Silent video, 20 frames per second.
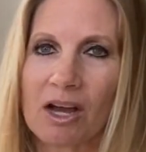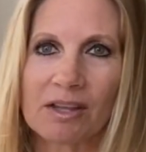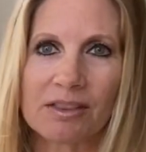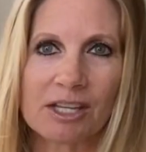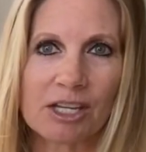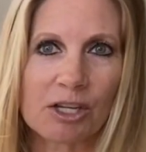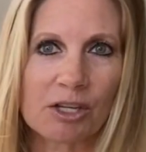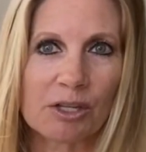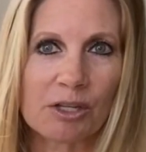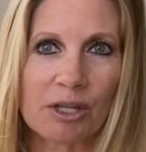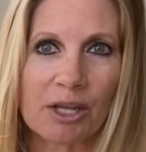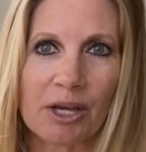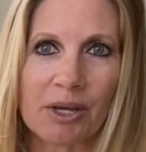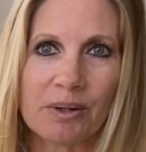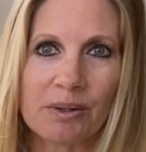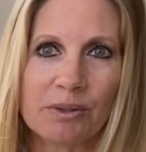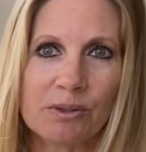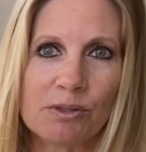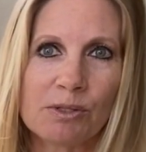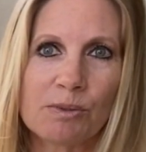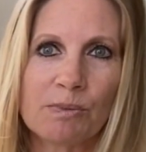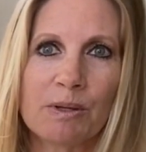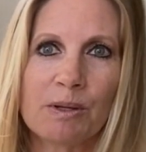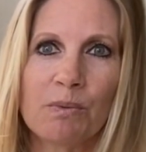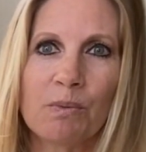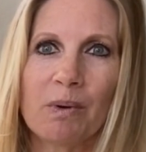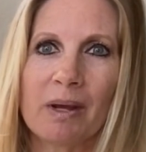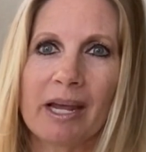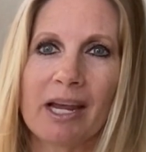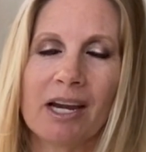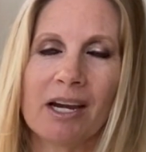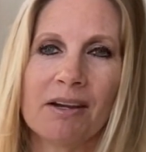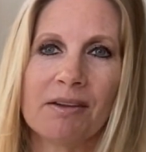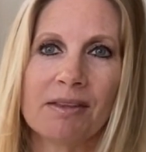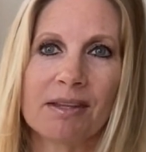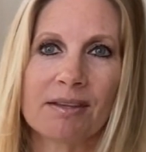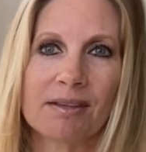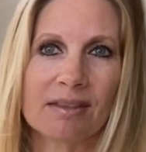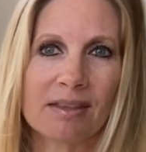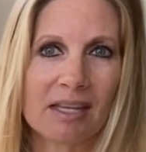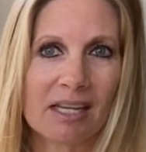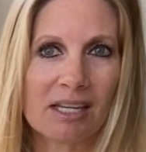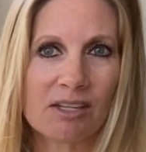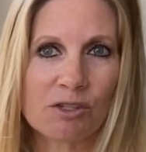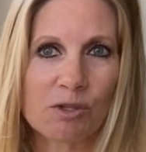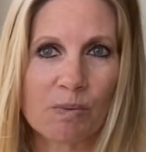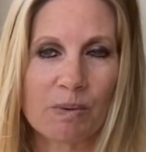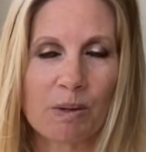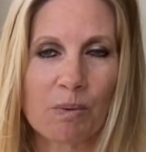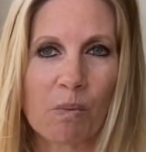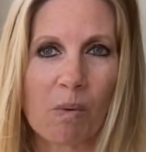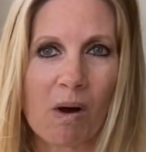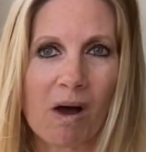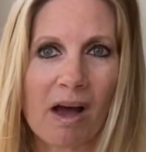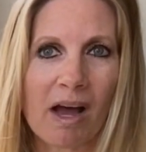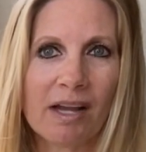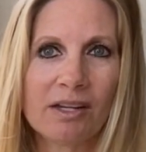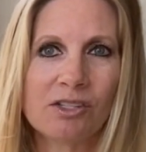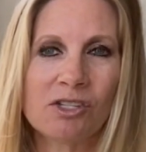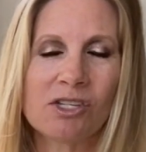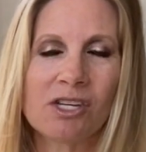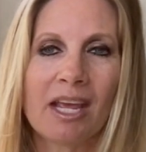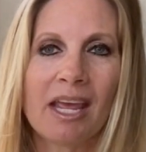the clothes we wear, the things we watch,